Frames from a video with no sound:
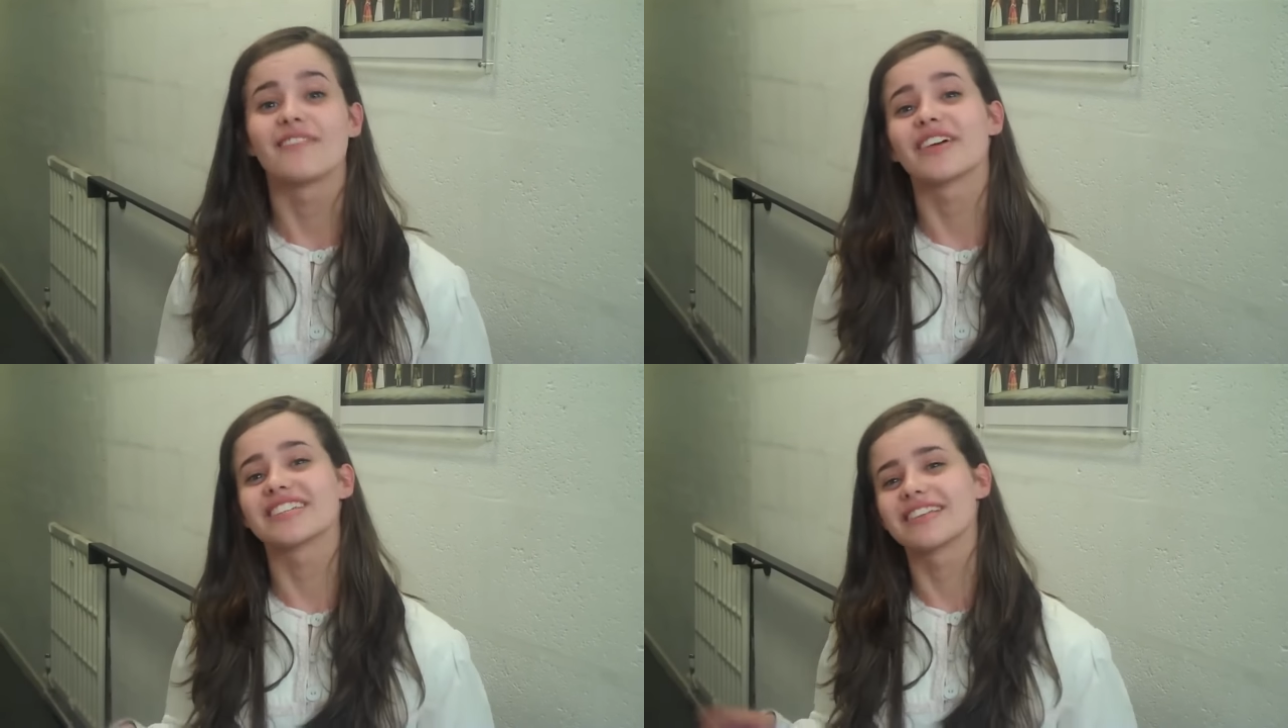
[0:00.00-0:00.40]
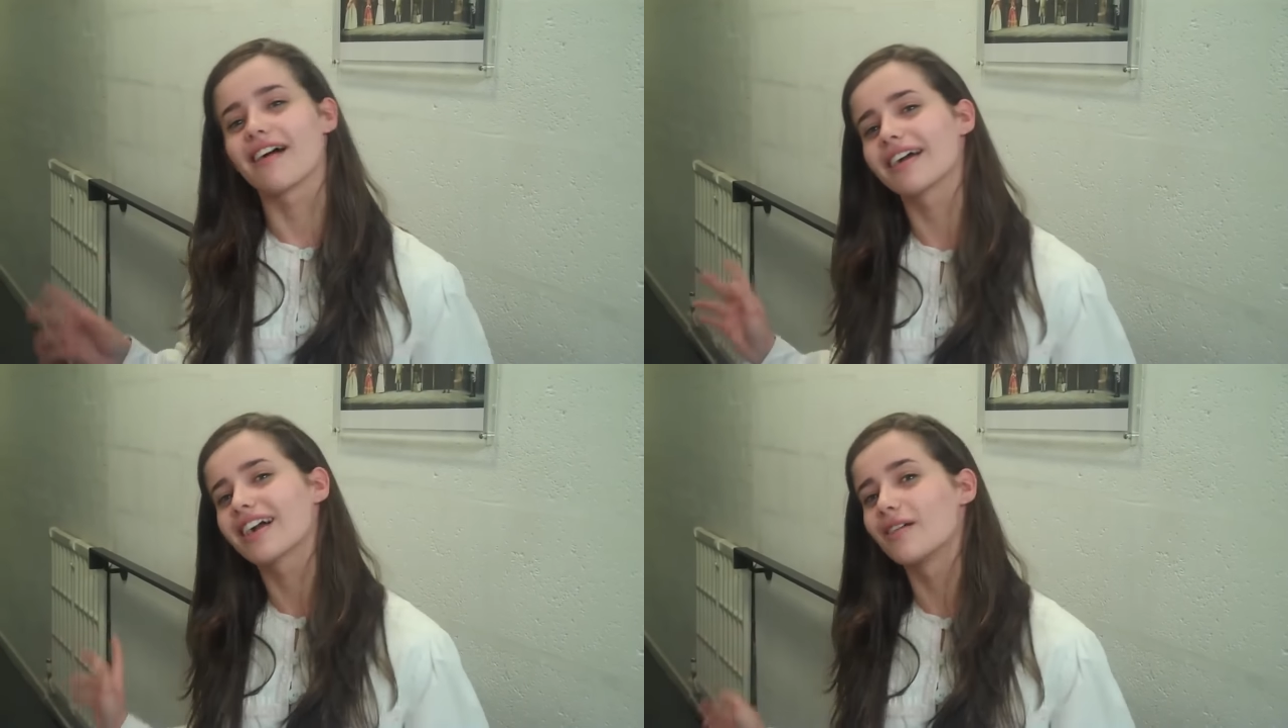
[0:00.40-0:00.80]
Basically,
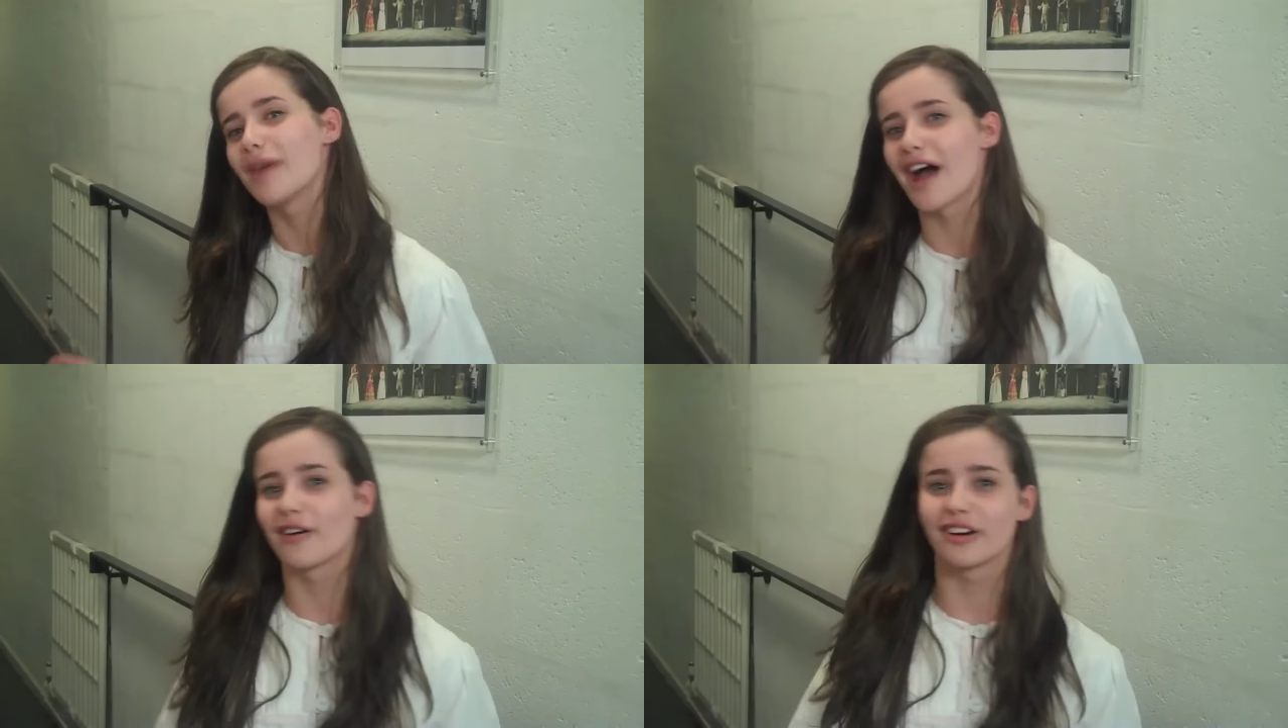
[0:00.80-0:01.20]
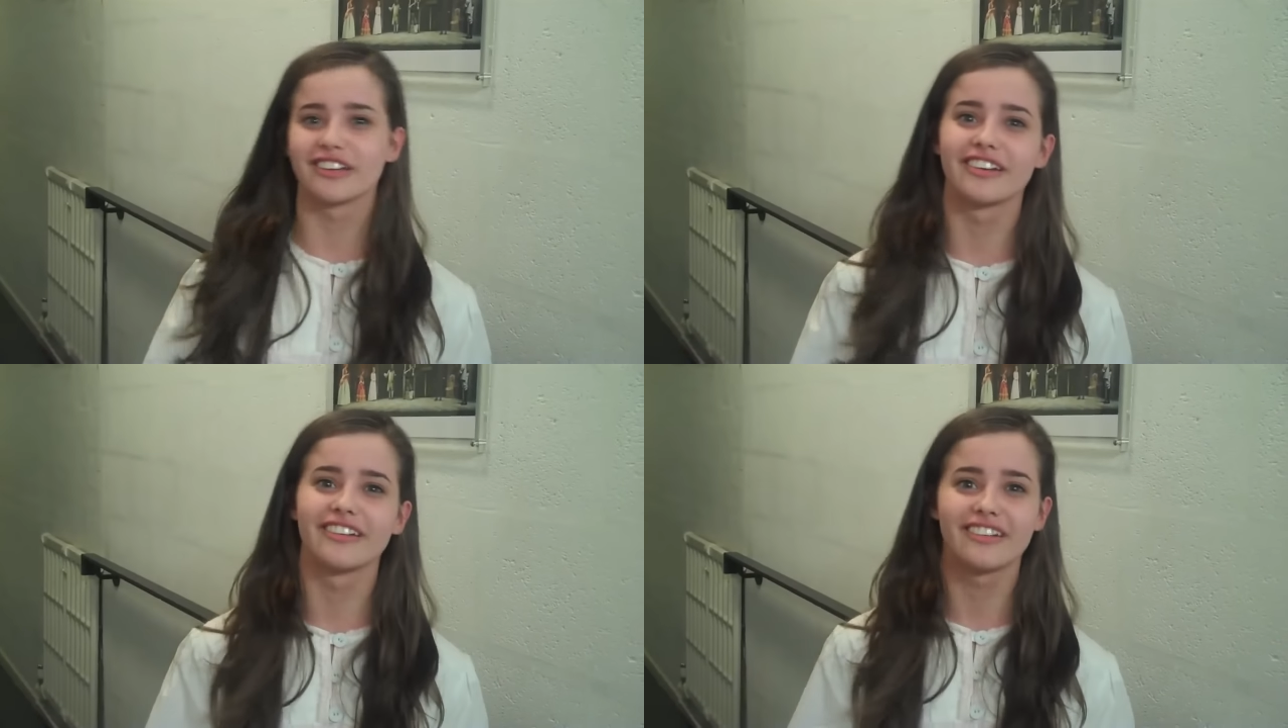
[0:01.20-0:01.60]
I come out
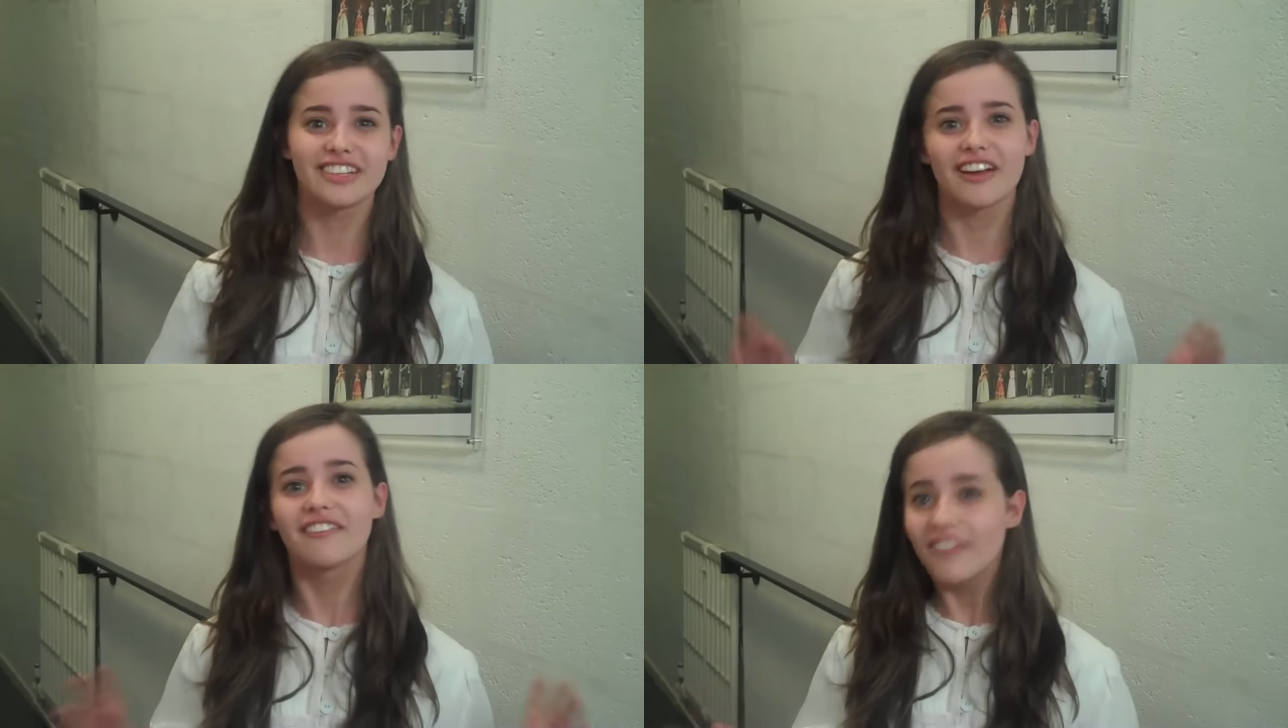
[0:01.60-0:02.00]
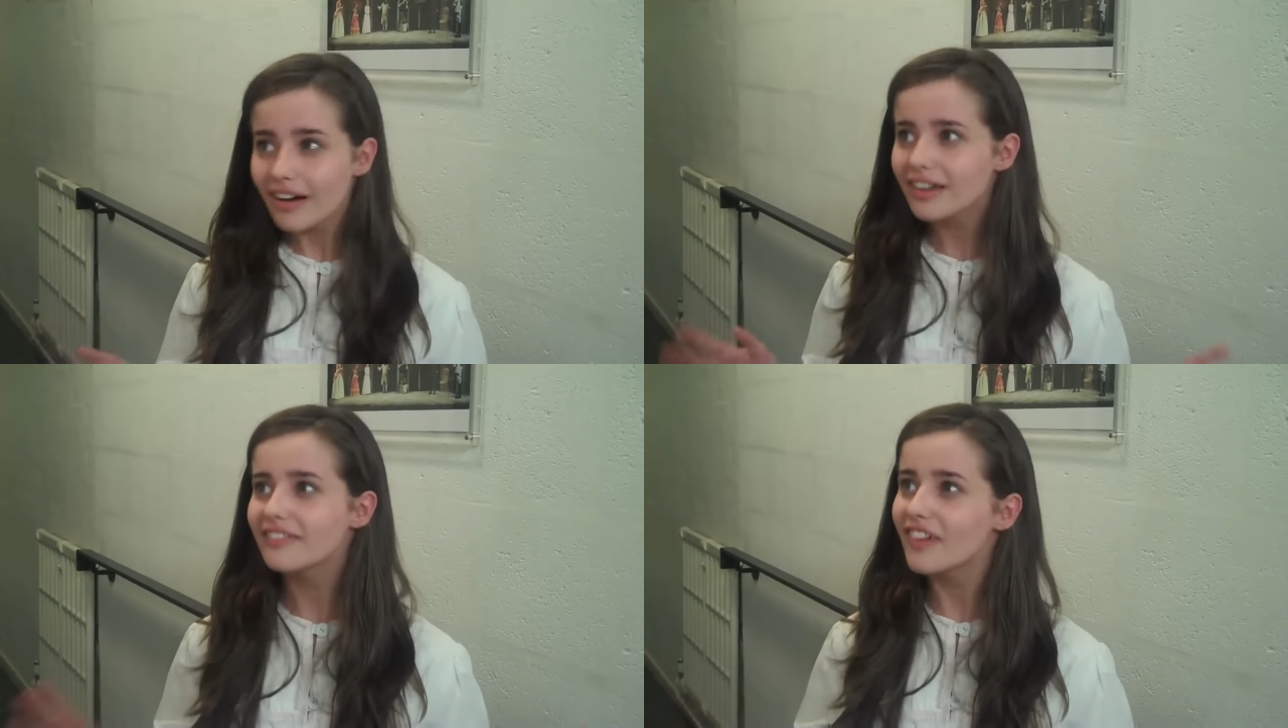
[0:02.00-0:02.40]
and shout fire,